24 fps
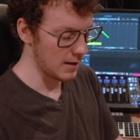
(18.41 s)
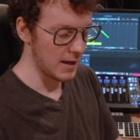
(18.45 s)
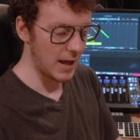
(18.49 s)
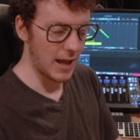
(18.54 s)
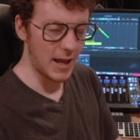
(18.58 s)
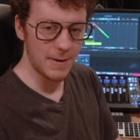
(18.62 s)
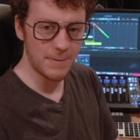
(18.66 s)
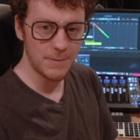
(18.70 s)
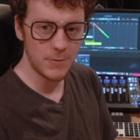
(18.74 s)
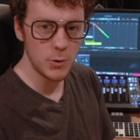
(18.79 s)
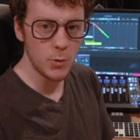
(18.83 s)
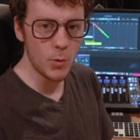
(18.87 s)

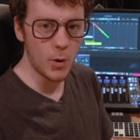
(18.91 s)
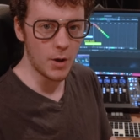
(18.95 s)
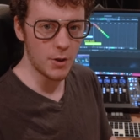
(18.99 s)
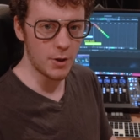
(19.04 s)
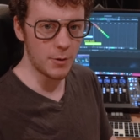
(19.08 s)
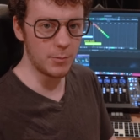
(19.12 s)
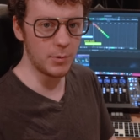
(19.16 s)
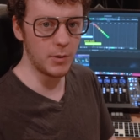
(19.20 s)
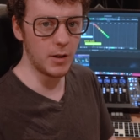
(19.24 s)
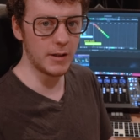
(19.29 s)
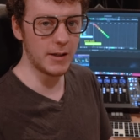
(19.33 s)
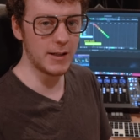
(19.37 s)
a few other
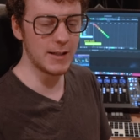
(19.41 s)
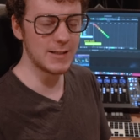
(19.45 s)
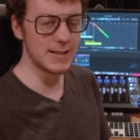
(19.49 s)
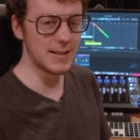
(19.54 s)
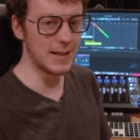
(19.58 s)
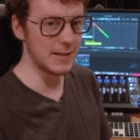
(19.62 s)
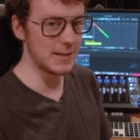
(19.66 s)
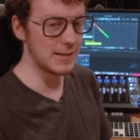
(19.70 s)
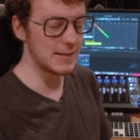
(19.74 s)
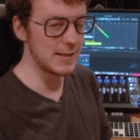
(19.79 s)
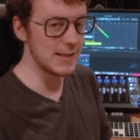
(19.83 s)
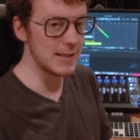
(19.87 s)
plugins
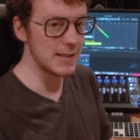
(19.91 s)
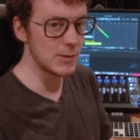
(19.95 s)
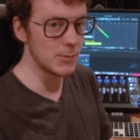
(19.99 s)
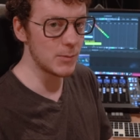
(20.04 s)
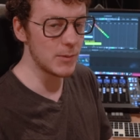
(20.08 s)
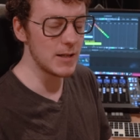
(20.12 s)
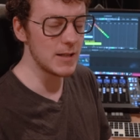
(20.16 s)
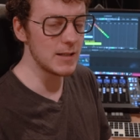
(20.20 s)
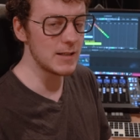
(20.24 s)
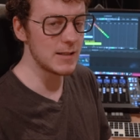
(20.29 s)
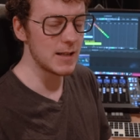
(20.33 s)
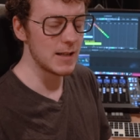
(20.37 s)
like
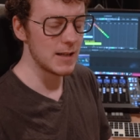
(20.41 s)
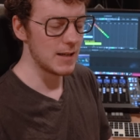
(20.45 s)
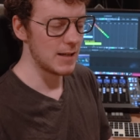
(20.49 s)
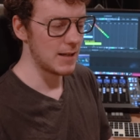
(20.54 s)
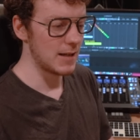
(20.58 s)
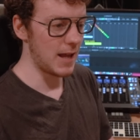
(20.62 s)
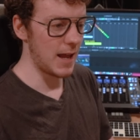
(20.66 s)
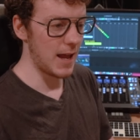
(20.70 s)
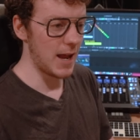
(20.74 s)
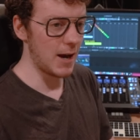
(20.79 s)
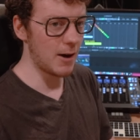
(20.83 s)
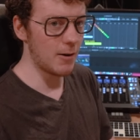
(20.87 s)
C-Suite,
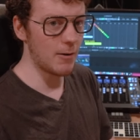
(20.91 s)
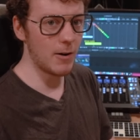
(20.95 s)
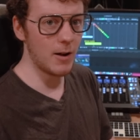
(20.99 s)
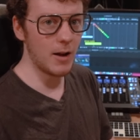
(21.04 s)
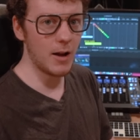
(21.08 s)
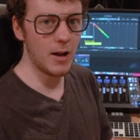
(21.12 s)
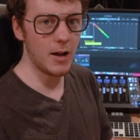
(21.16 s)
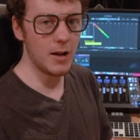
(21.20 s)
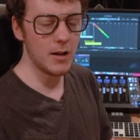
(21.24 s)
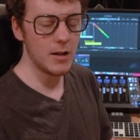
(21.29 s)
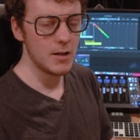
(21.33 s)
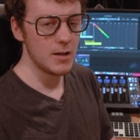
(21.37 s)

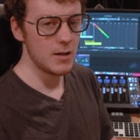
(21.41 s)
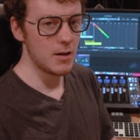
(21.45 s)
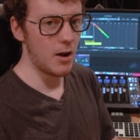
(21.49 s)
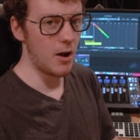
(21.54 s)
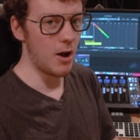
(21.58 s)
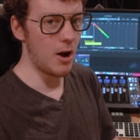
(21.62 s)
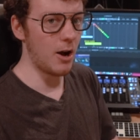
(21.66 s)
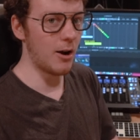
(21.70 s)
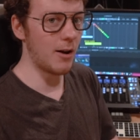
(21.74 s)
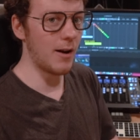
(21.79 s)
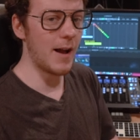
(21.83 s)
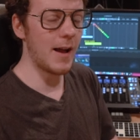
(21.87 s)
Era,
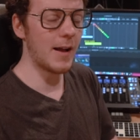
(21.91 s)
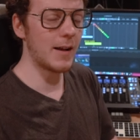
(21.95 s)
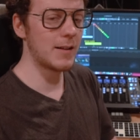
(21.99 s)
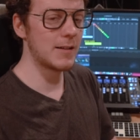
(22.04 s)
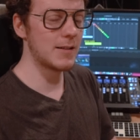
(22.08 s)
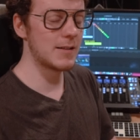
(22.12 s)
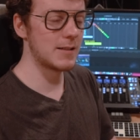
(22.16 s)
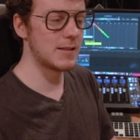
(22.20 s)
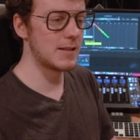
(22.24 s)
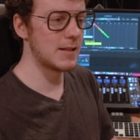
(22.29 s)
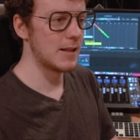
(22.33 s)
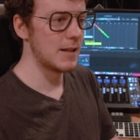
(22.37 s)

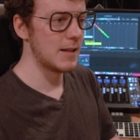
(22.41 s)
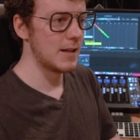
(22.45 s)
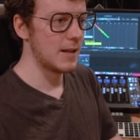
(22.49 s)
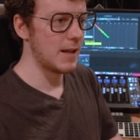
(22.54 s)
RX,